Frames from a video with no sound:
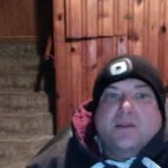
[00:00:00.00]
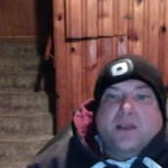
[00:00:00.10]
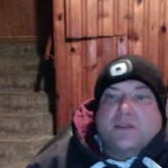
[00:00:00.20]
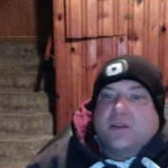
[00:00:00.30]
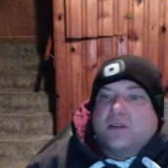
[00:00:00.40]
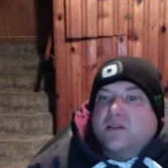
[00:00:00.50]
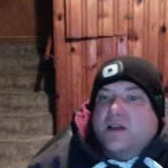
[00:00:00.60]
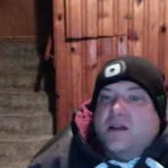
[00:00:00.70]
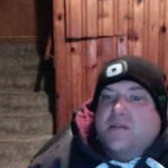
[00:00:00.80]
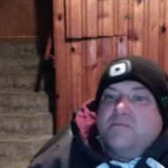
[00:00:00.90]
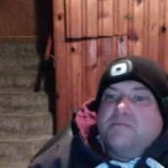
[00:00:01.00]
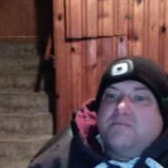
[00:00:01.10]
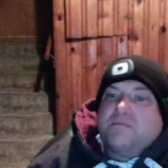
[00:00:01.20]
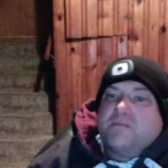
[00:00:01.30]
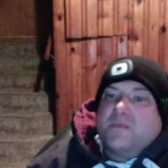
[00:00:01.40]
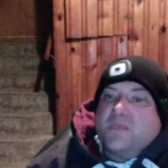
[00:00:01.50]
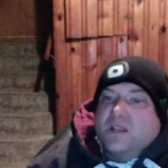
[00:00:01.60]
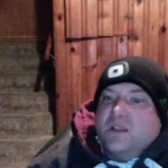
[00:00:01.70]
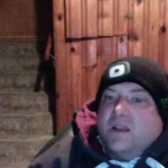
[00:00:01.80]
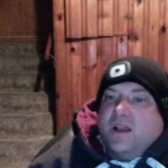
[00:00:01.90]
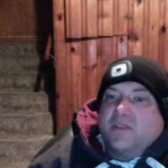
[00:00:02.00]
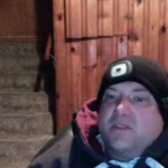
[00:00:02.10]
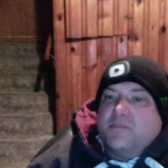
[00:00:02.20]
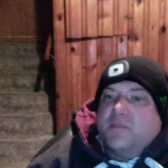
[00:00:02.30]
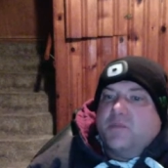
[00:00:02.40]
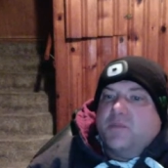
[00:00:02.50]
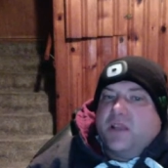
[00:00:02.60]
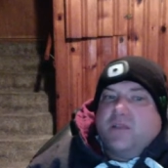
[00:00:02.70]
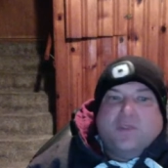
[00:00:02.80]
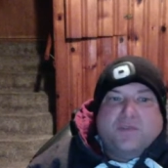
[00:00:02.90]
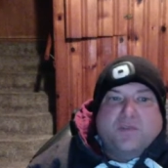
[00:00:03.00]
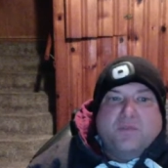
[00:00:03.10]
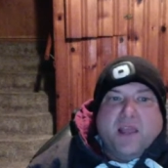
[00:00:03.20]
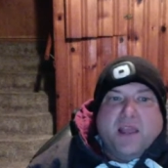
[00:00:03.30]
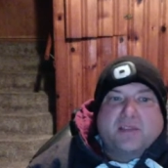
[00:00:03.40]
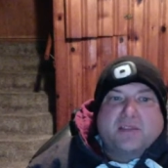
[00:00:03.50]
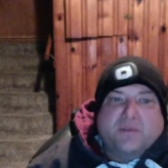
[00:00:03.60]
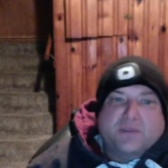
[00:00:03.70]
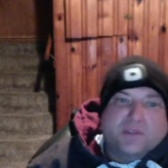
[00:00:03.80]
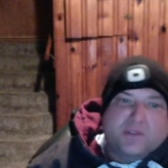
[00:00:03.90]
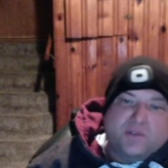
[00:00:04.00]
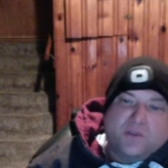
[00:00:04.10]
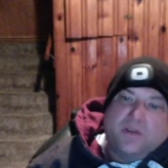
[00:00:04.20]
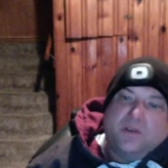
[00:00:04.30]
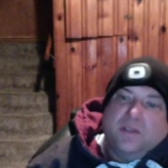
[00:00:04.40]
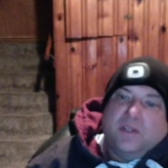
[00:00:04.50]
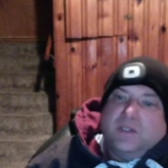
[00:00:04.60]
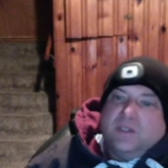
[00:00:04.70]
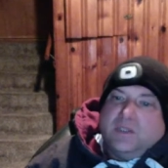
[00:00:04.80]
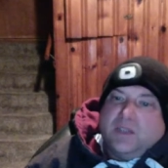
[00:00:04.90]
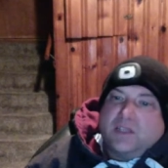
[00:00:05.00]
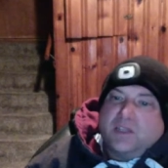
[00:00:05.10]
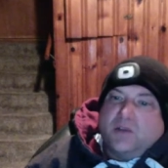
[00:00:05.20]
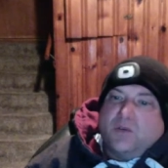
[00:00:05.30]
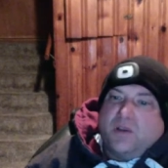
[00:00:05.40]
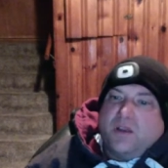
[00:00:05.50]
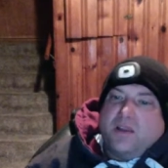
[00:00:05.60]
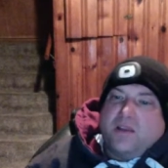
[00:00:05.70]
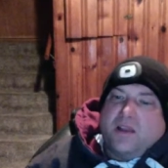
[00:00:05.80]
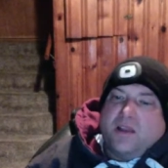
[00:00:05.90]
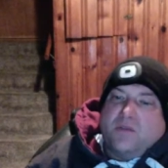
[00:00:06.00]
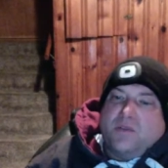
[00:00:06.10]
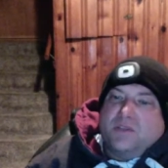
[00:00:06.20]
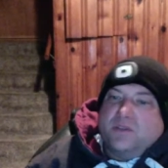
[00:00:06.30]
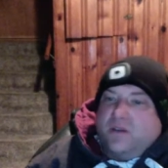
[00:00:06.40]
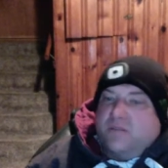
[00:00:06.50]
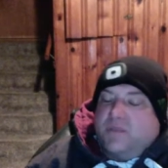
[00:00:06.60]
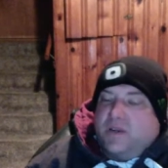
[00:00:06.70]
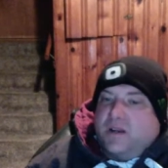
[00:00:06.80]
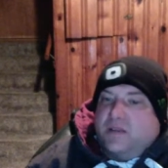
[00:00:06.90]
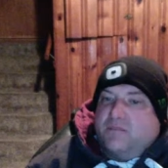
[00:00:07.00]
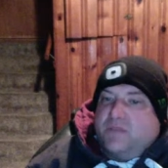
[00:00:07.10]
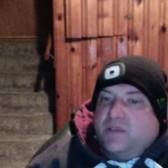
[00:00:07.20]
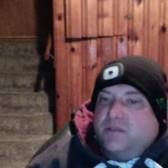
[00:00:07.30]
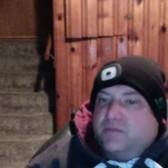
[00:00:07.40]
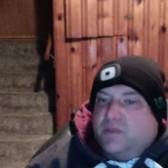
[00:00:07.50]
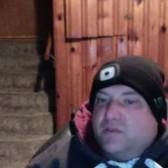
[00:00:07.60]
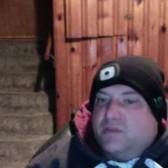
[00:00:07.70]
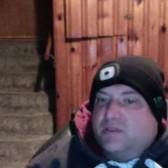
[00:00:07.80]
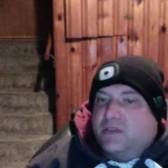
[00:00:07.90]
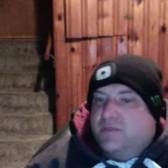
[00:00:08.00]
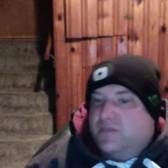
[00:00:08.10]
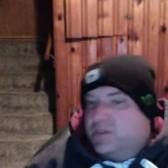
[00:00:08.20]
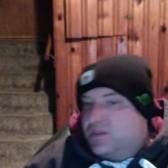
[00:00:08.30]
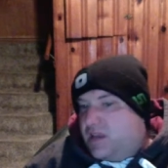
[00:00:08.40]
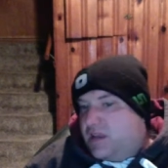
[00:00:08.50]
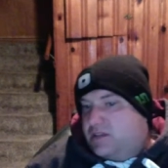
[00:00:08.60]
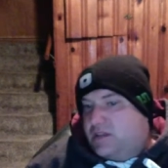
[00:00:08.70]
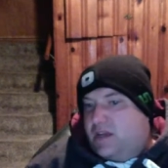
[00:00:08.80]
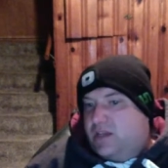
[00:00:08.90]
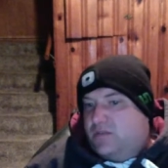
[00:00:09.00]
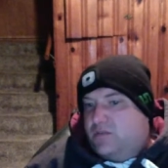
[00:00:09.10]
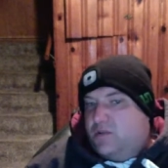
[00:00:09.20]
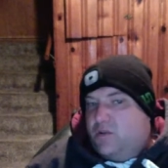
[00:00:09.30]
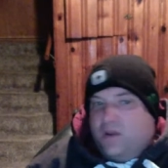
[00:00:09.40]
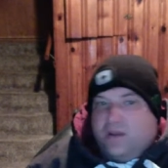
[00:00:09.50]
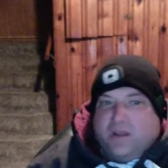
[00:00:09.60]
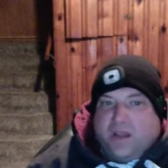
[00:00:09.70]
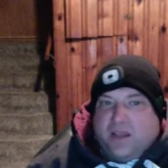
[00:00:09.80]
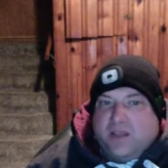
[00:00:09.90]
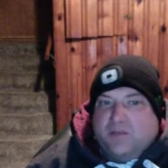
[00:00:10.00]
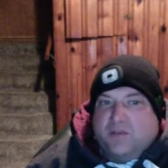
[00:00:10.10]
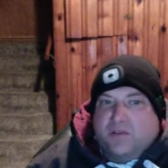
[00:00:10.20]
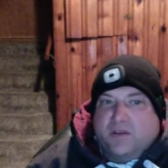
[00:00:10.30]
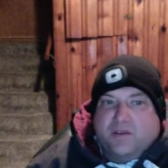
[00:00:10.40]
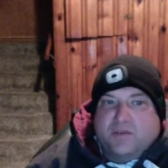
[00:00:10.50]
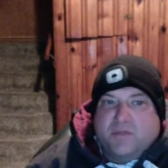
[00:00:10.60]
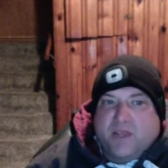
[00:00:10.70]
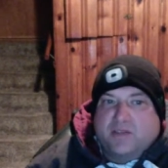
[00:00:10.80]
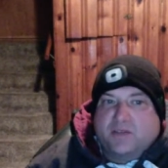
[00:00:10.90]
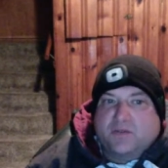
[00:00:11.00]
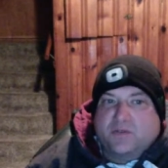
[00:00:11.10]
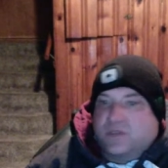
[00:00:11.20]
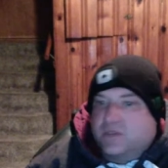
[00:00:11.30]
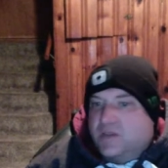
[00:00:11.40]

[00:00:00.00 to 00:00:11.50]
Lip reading: I thought um I thought Bill Beckett was from Mass. I wasn't sure. That's how I always thought. But Steve's you're saying he's from New York? I always thought he was from Massachusetts.